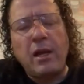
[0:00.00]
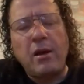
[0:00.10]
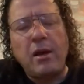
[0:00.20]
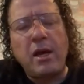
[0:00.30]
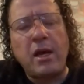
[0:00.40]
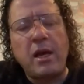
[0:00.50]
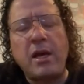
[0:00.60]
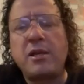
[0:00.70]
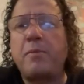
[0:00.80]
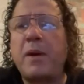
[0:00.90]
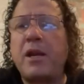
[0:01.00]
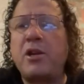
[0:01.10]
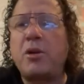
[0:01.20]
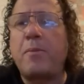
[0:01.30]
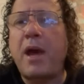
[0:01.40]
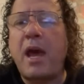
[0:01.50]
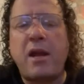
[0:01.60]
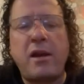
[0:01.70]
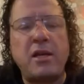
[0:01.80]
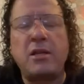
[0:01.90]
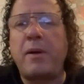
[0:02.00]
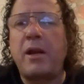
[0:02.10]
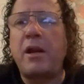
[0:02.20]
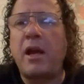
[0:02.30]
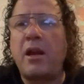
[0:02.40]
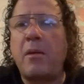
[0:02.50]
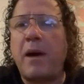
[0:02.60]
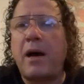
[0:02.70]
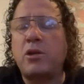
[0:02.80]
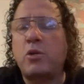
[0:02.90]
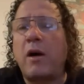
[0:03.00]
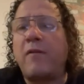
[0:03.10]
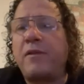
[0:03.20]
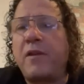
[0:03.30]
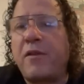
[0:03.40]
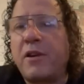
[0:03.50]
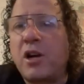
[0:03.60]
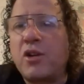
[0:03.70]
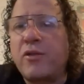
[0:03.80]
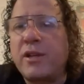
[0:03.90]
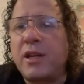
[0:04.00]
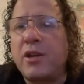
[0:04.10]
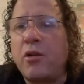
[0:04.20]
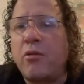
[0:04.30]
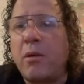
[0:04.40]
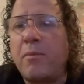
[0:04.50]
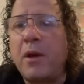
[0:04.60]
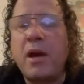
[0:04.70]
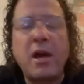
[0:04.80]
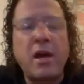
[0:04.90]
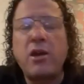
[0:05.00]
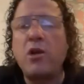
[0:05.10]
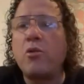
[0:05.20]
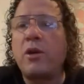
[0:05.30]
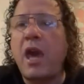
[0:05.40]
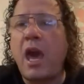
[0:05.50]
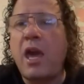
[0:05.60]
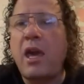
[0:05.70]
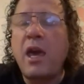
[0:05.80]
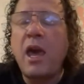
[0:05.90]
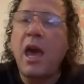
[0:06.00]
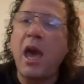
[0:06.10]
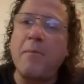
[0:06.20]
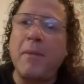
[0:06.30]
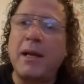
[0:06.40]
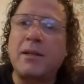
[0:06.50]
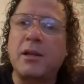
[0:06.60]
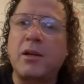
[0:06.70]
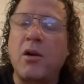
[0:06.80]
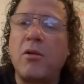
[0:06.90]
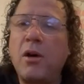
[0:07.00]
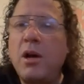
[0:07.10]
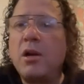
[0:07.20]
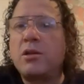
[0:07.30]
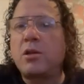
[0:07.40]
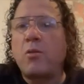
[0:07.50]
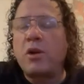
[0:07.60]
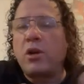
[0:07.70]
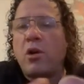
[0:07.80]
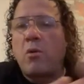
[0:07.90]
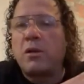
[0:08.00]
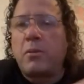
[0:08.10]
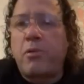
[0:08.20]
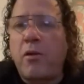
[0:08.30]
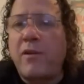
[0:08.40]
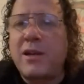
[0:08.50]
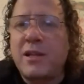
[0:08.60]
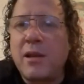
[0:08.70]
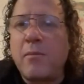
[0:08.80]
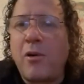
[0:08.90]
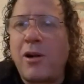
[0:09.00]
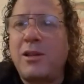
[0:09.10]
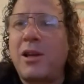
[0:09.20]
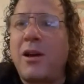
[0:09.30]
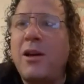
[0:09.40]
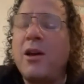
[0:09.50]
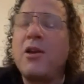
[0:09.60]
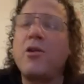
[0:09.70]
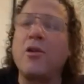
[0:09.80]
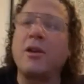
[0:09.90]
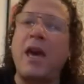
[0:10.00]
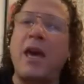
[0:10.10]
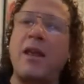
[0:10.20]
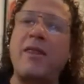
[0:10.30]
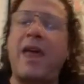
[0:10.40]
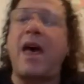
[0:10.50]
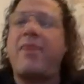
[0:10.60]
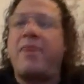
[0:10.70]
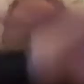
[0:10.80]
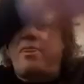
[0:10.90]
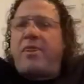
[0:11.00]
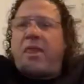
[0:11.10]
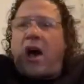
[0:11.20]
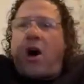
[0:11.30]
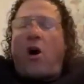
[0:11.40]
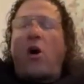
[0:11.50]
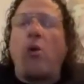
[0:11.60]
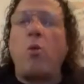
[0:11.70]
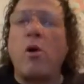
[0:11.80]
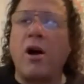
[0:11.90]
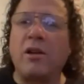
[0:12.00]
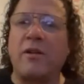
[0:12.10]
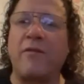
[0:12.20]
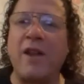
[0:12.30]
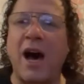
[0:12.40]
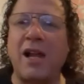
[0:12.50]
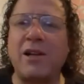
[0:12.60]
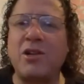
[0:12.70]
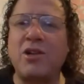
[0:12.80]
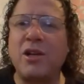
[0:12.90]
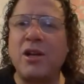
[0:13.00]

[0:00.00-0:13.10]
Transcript: He's been in Japan. He's been in about 12 different countries in Europe, UK, and Mexico. So when you go into Pro Wrestling Malta, you're getting that, a whole world of knowledge,